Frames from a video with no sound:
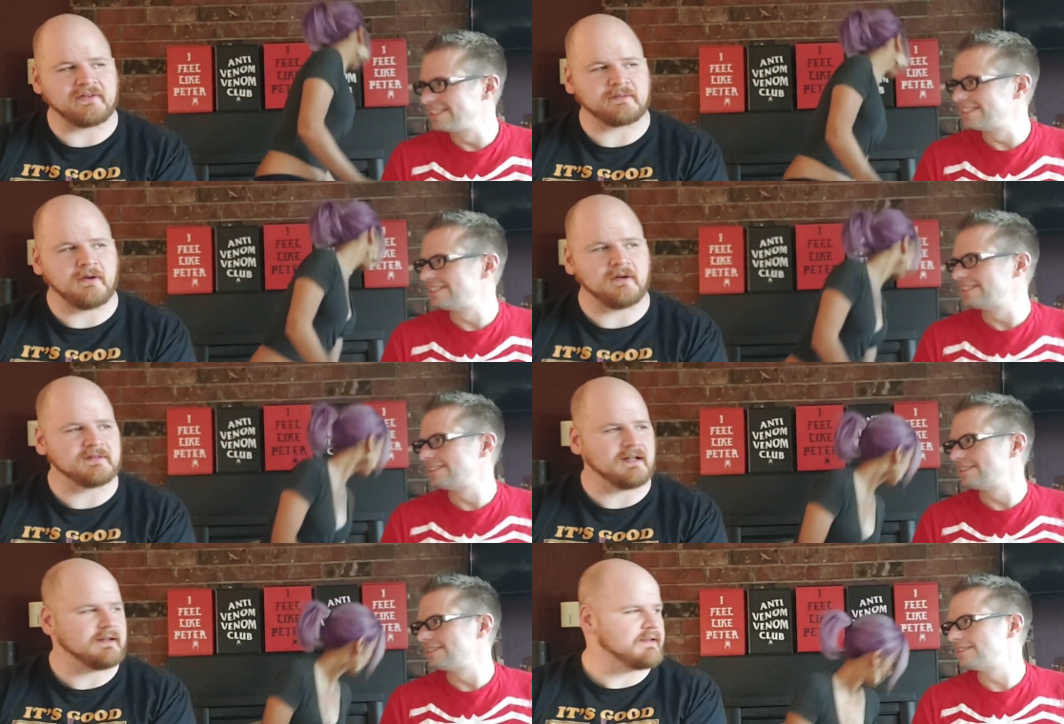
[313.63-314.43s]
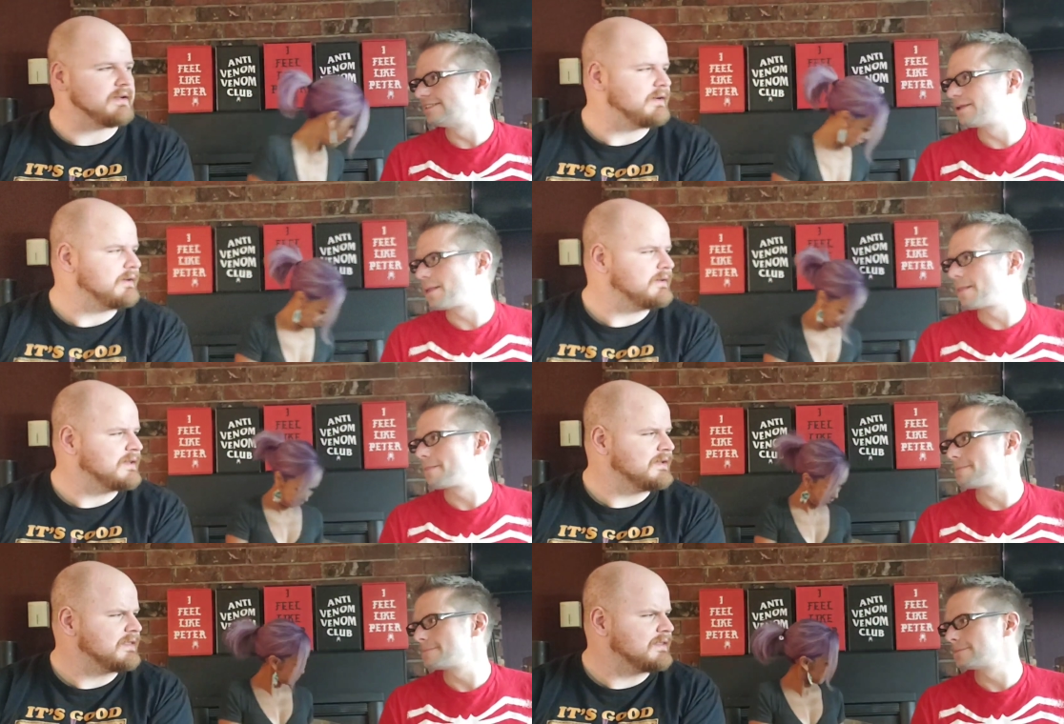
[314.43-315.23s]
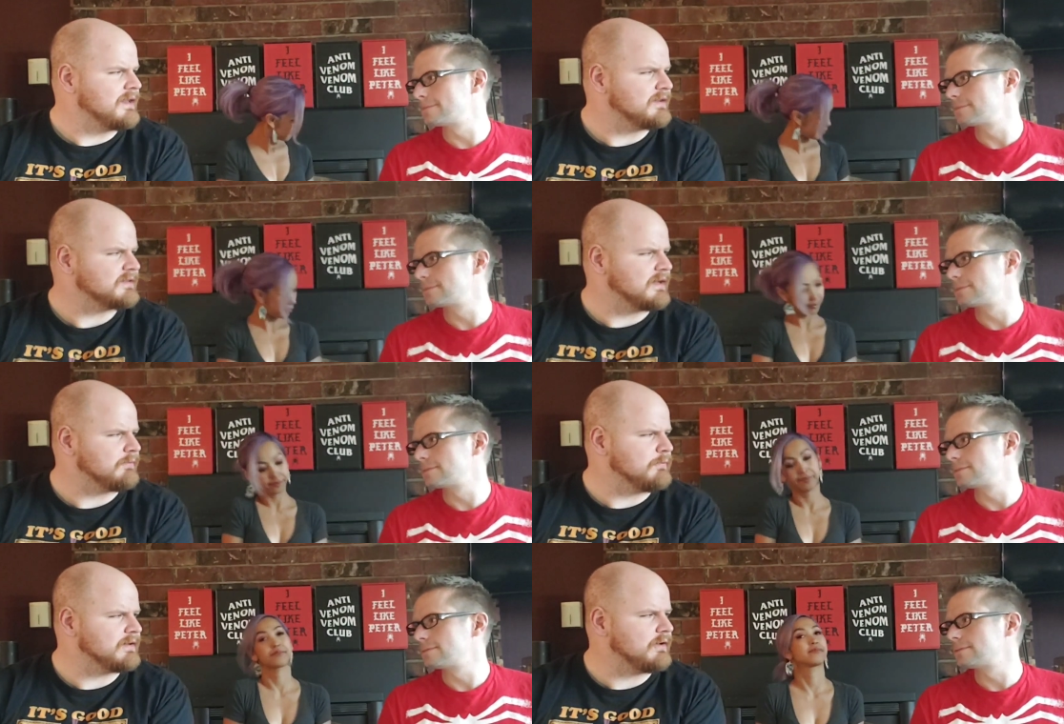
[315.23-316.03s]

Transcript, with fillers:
Speaker 1: his poems. Like I think there's like one